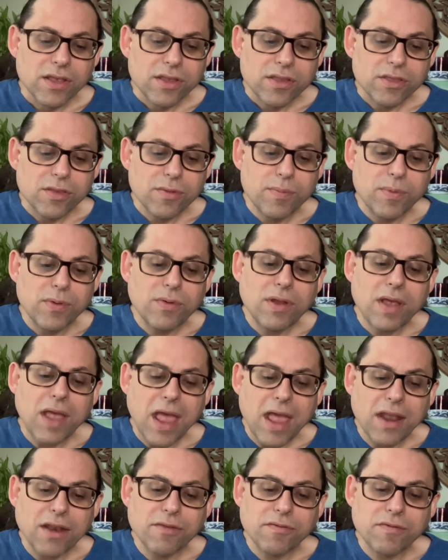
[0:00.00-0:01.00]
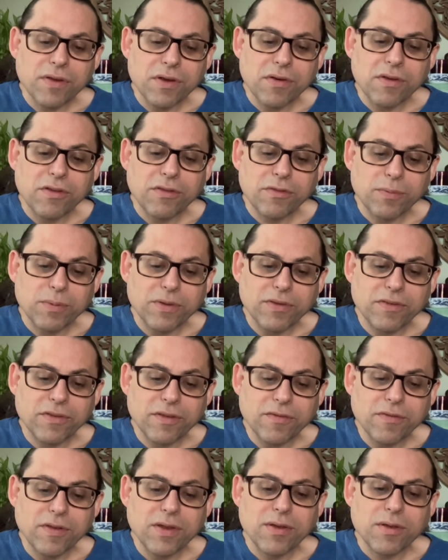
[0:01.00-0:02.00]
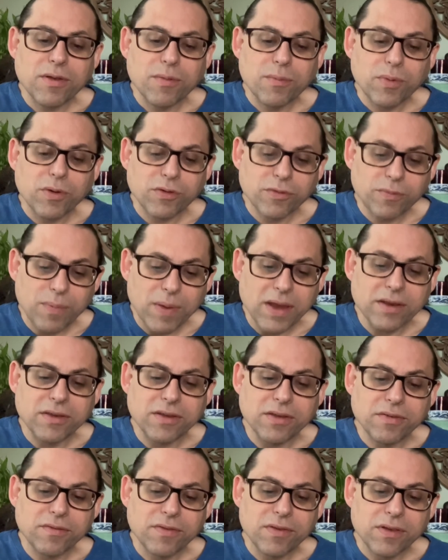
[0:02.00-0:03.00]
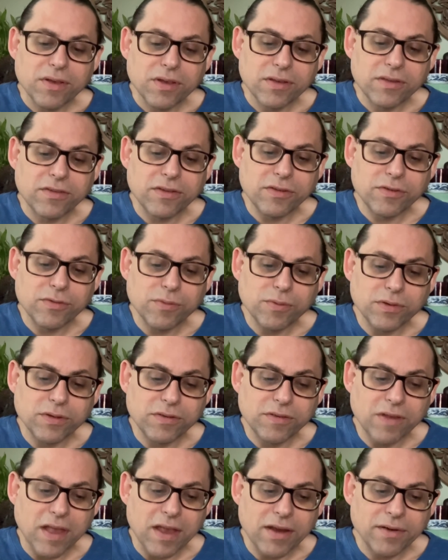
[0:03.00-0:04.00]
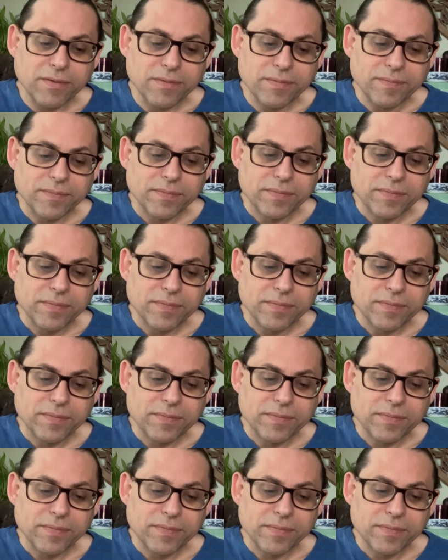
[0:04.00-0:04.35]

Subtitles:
The Buddha had a very specific perspective on sensual desire.